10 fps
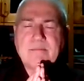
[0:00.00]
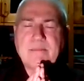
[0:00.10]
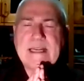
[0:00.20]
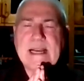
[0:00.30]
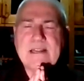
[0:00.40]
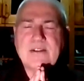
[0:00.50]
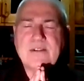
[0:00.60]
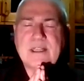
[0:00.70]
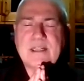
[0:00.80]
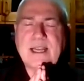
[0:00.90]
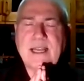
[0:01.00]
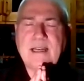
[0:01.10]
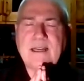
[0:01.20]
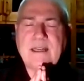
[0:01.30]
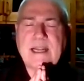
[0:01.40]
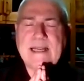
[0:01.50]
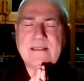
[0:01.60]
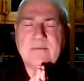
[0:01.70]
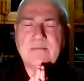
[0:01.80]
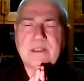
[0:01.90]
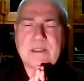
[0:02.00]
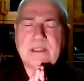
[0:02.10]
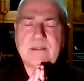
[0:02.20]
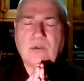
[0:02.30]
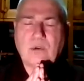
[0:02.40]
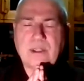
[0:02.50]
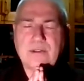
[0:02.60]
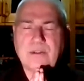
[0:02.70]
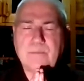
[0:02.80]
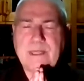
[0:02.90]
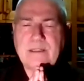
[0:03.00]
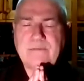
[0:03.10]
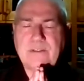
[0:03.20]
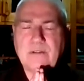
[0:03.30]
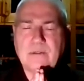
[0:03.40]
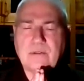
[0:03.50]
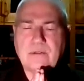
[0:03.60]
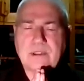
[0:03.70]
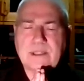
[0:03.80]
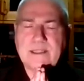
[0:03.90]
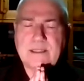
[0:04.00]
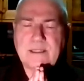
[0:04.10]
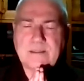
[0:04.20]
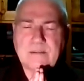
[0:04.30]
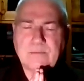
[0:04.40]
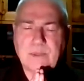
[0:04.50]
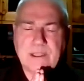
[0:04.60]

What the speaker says: may I soon attain enlightenment in order to benefit all sentient beings.